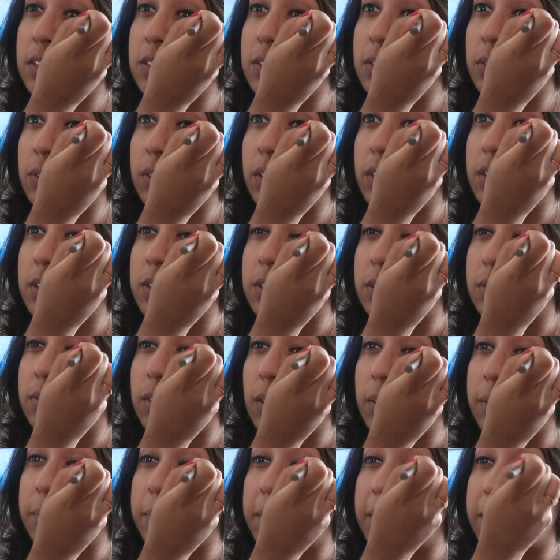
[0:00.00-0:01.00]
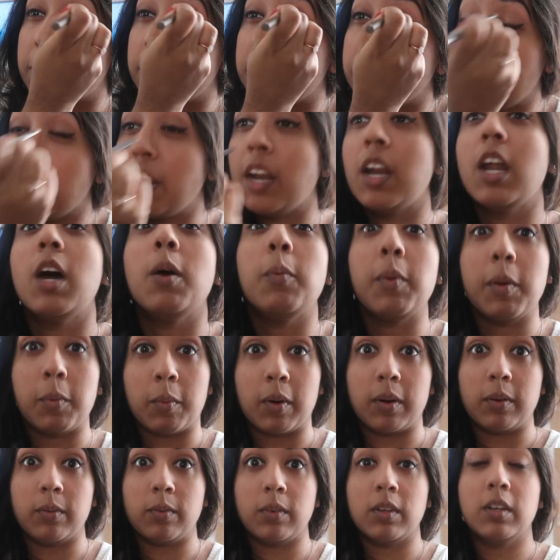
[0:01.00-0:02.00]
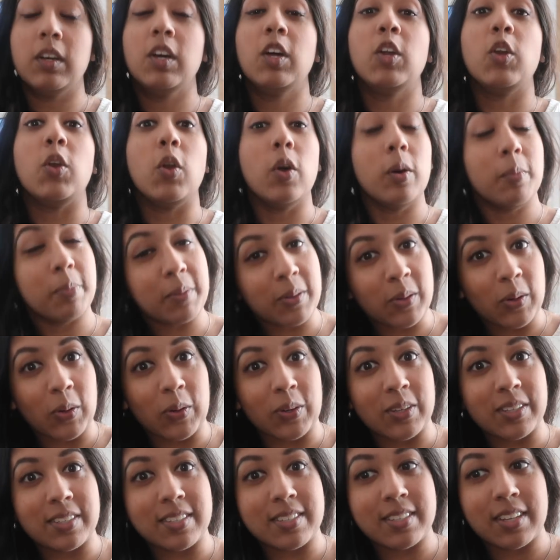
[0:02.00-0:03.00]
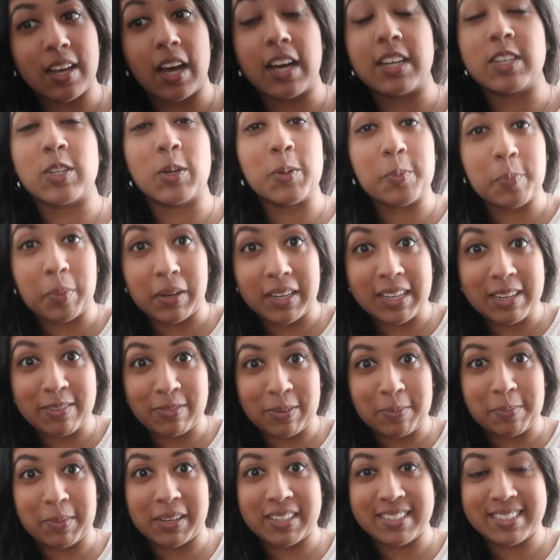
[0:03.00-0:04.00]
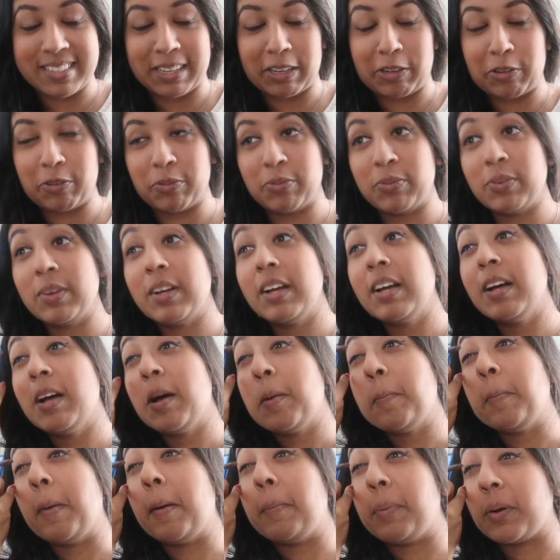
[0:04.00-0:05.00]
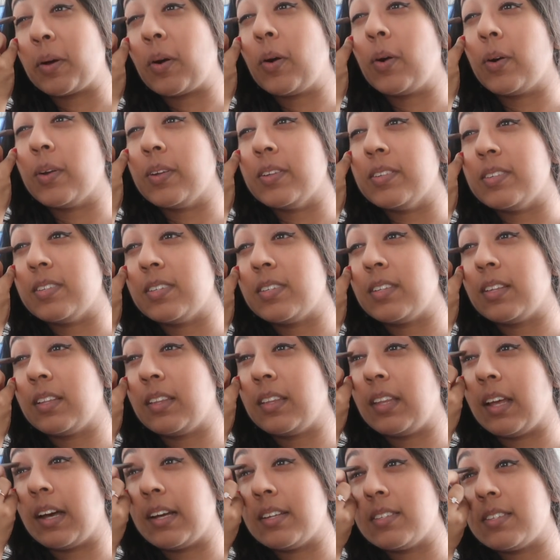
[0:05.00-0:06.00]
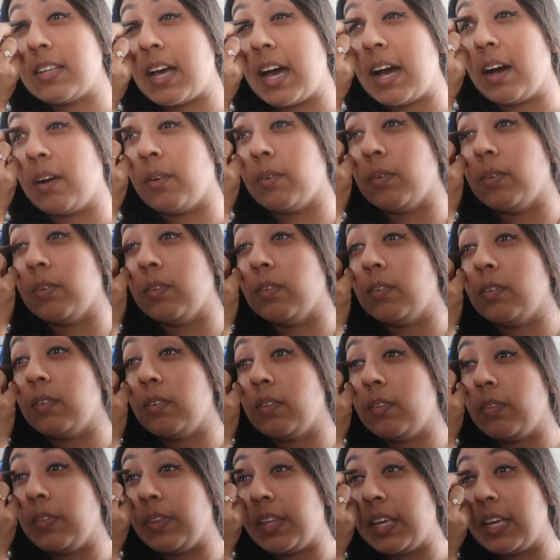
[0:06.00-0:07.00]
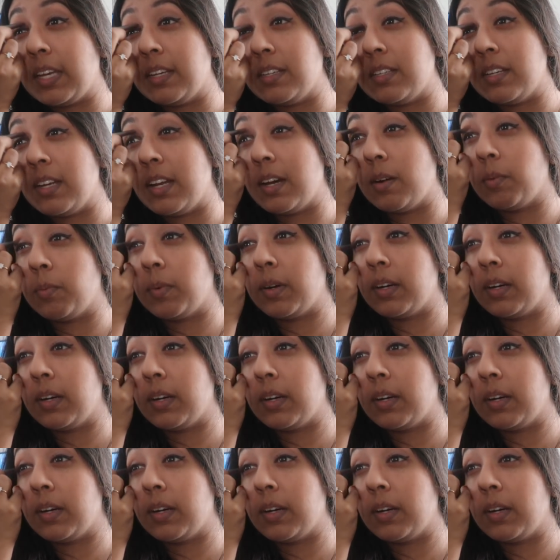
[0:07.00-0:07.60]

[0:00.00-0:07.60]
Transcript: it's not going to do very well. And I know it won't, not because I don't believe in myself, but because that's how the internet